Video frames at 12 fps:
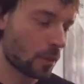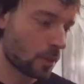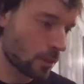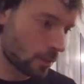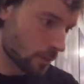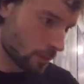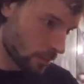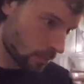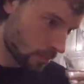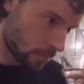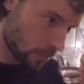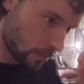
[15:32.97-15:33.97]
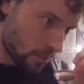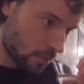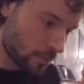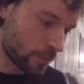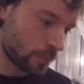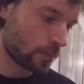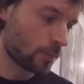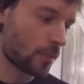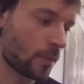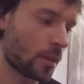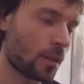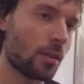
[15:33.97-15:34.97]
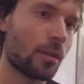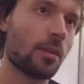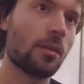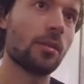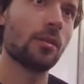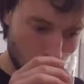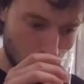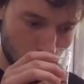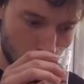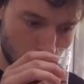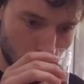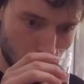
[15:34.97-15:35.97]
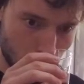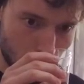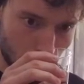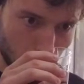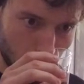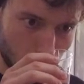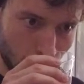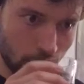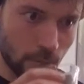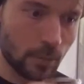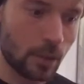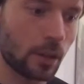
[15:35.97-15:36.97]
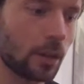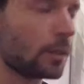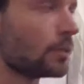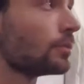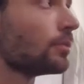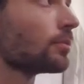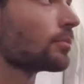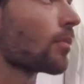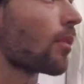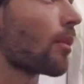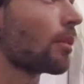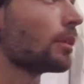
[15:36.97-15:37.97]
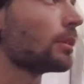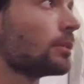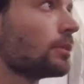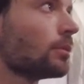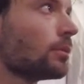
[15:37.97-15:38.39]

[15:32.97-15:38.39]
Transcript: Mm. Ah, it's made from apples. It's got it's got a little bit of apple peel,